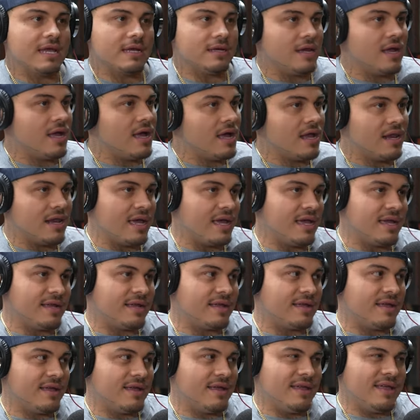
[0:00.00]
Like nah, like
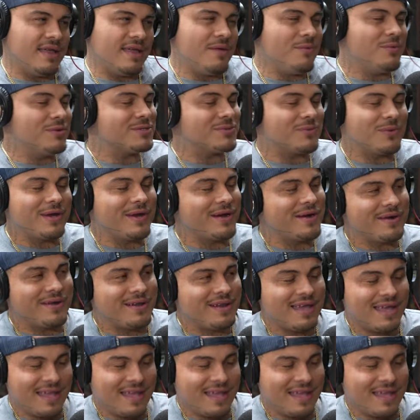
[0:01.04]
it was weird.